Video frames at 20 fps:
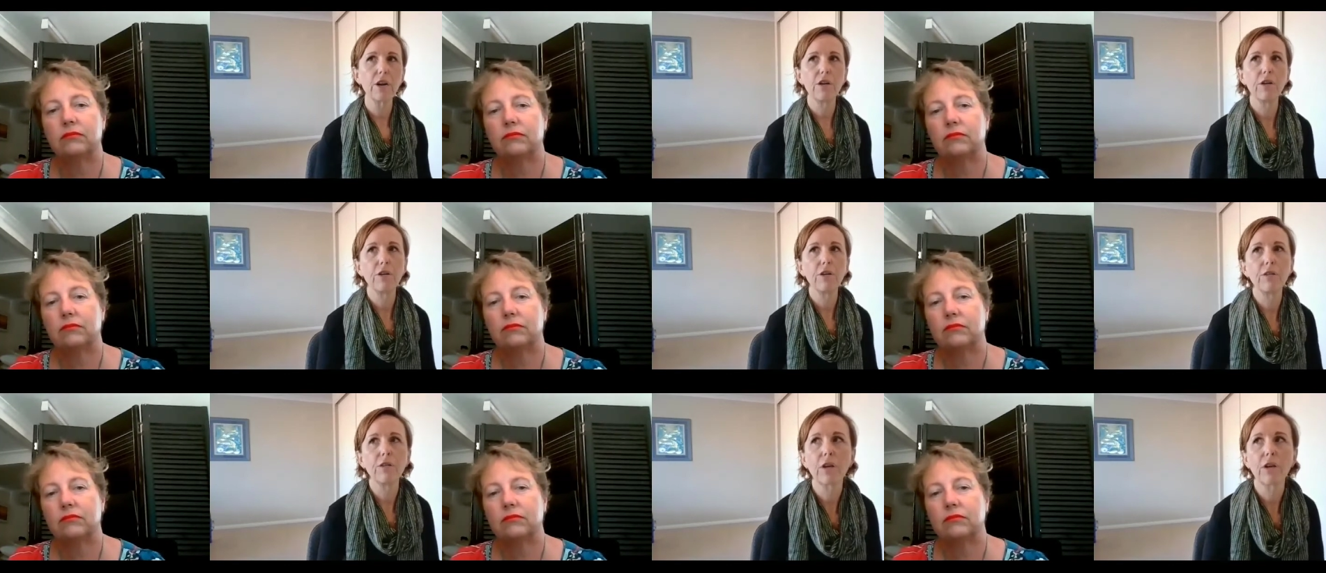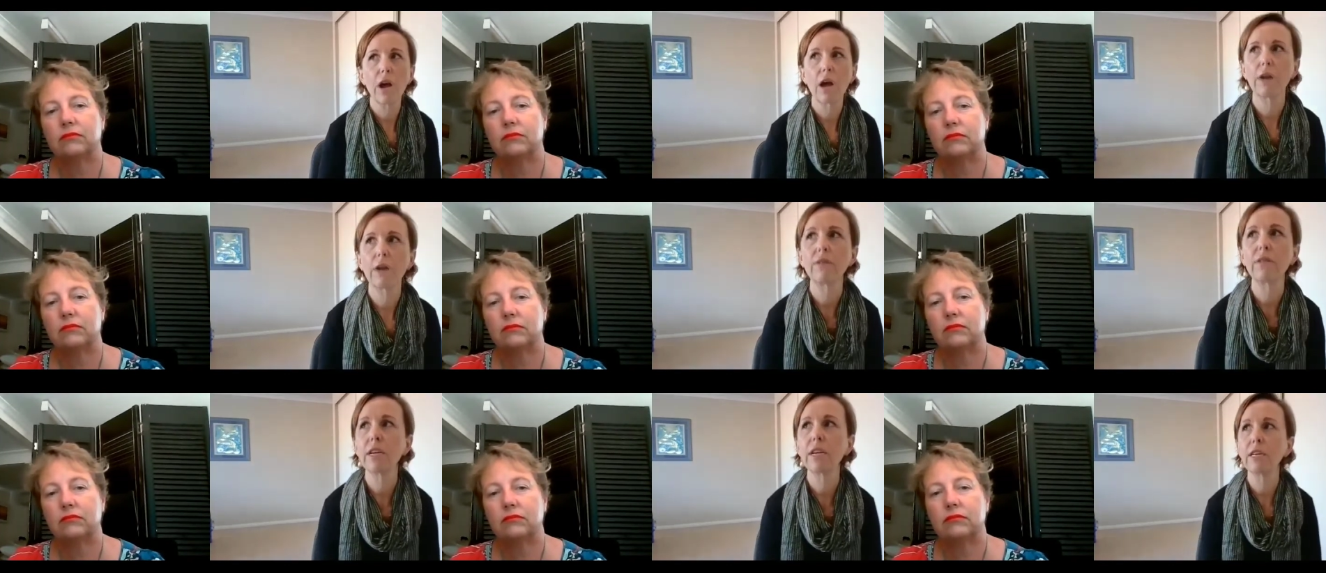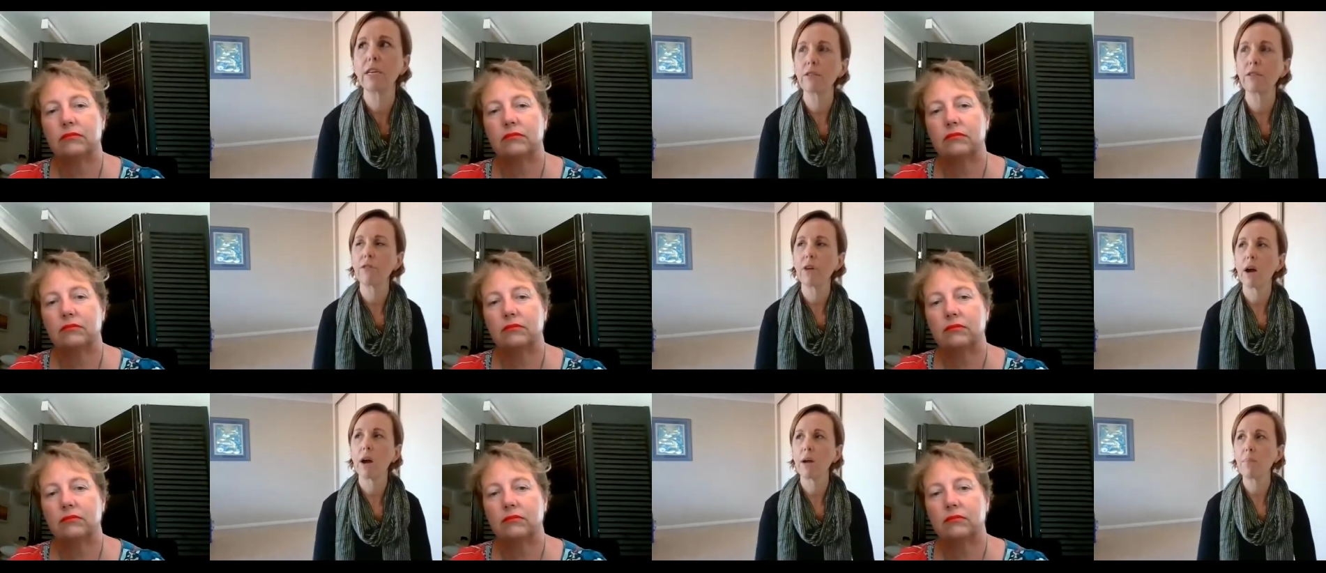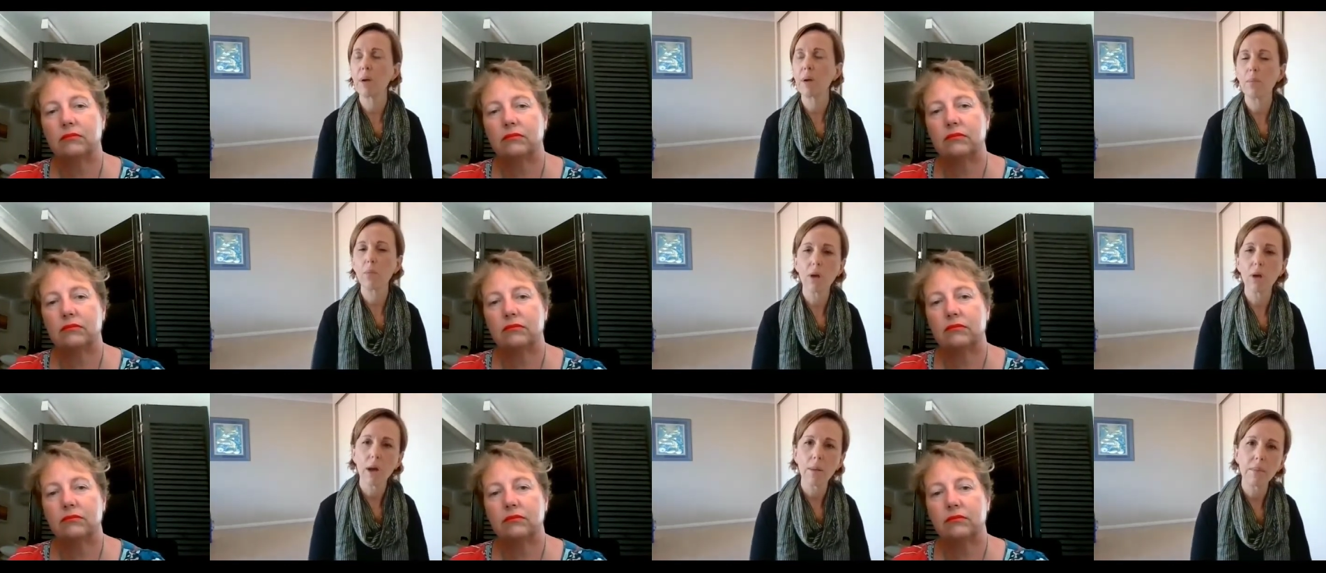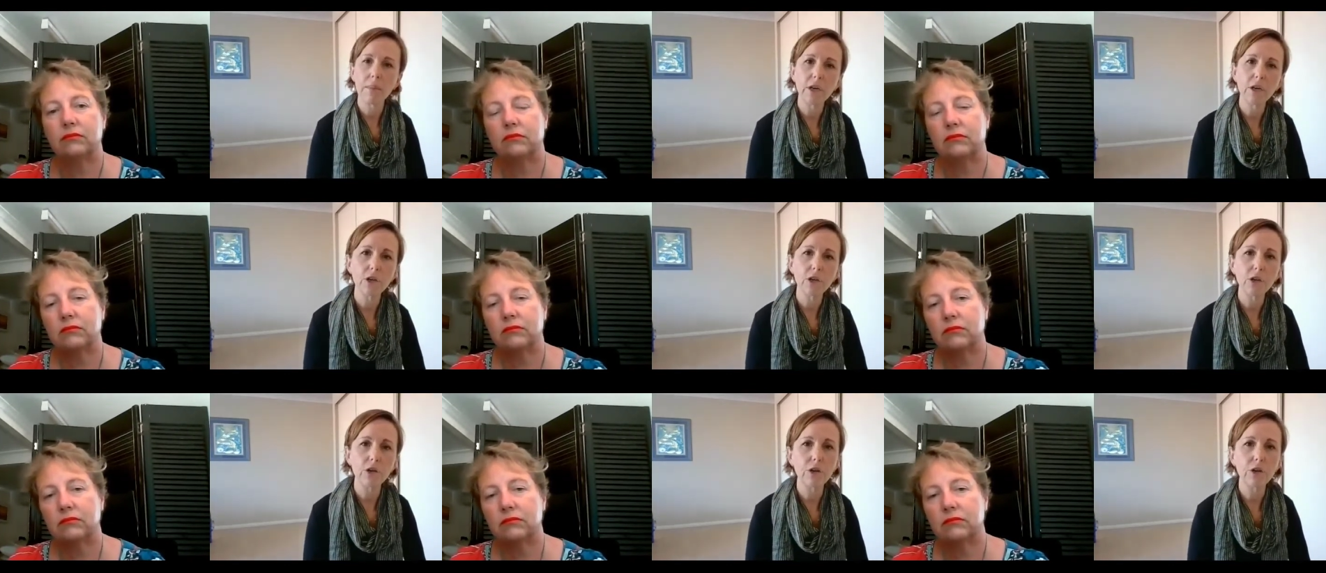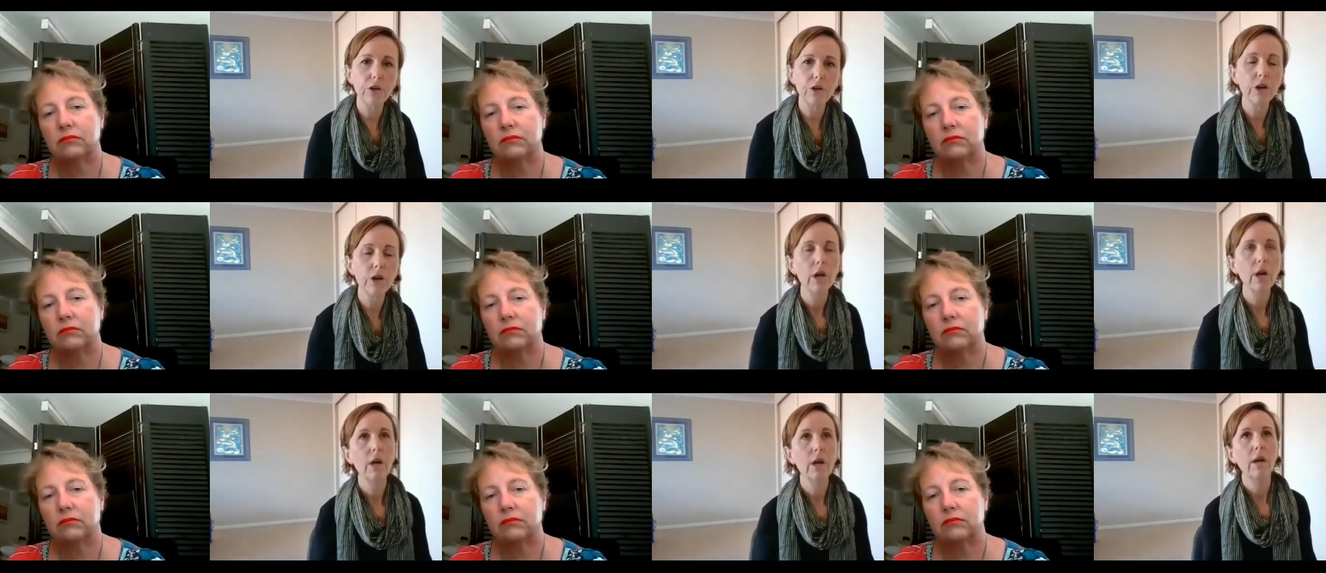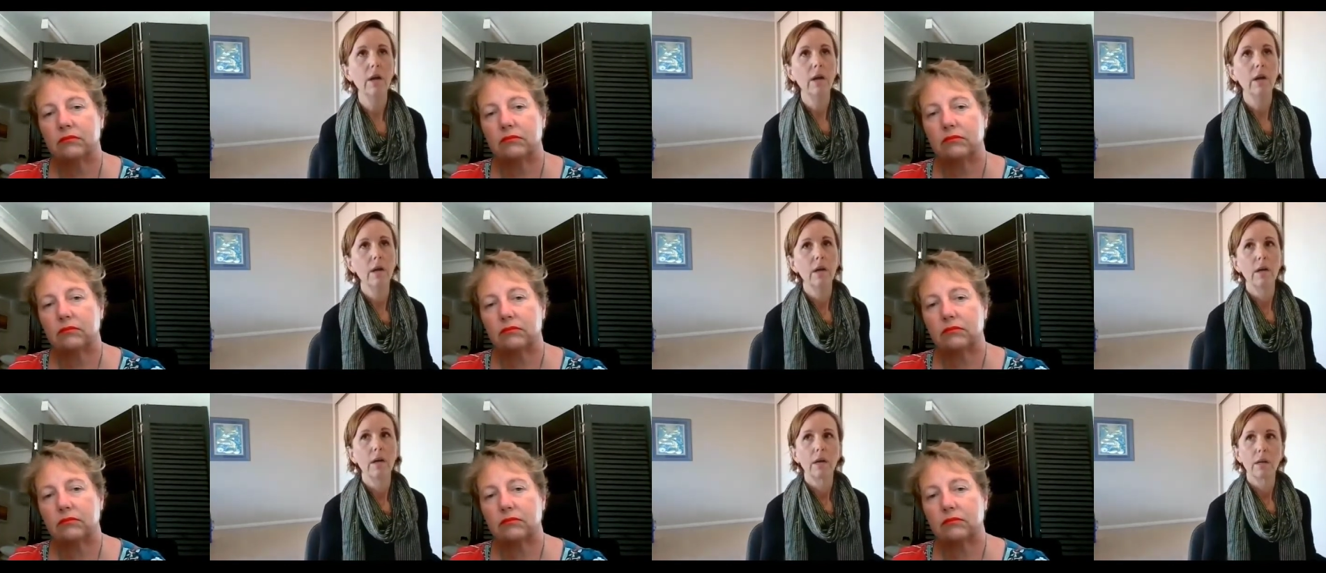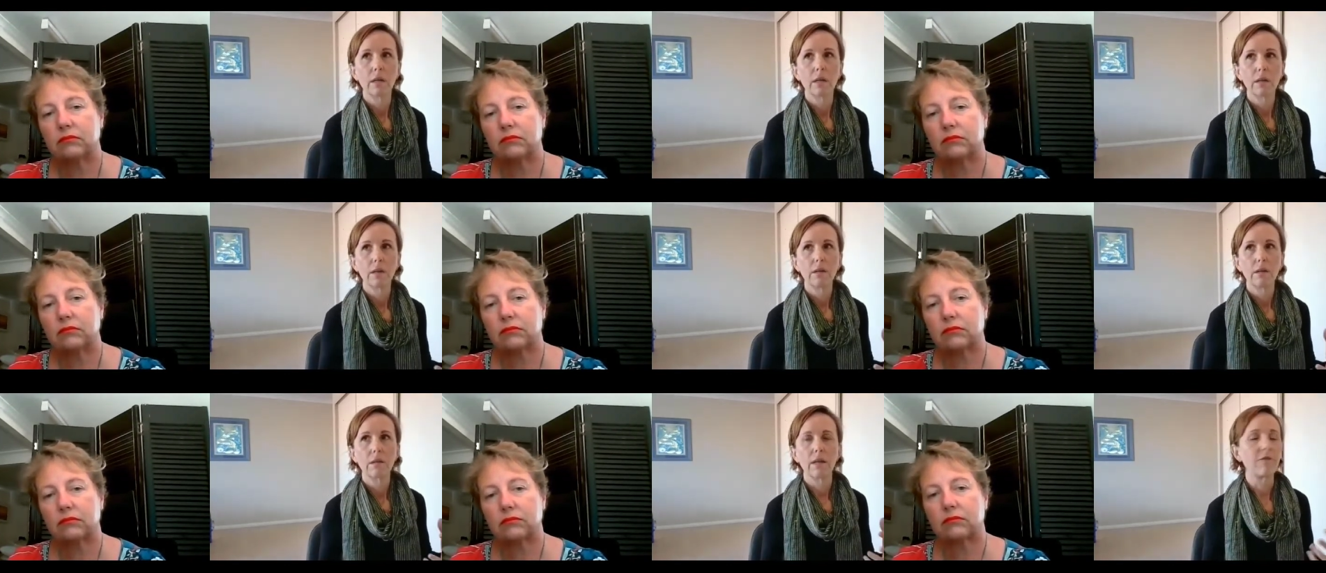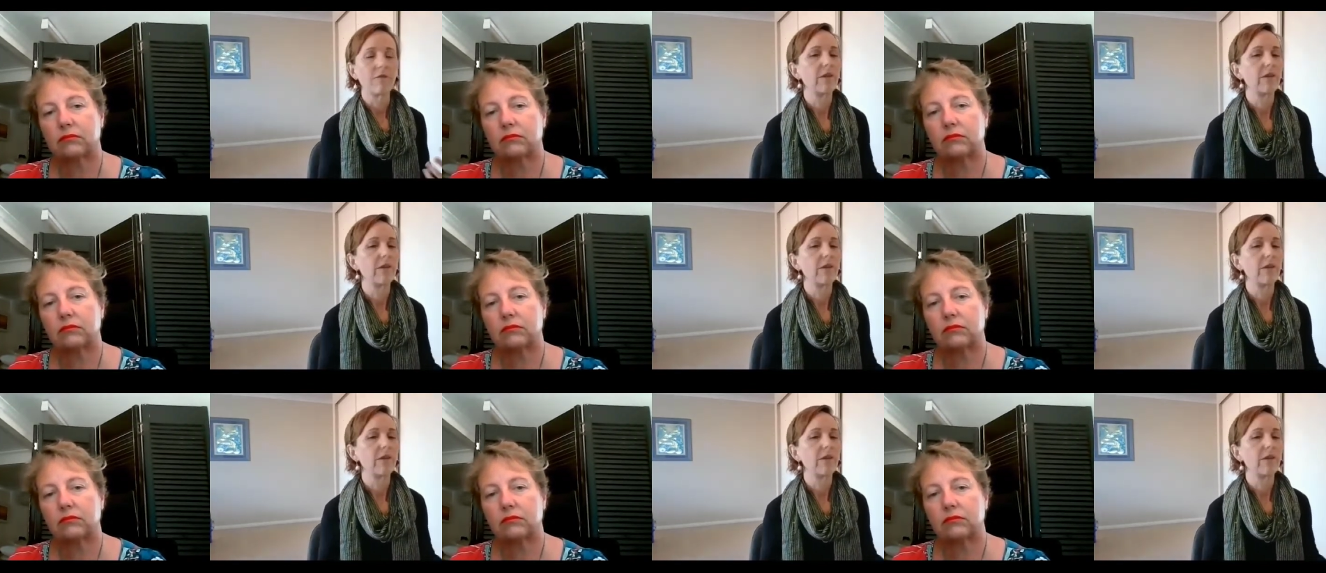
Speaker 1: you kind of tend to find people coming to you? They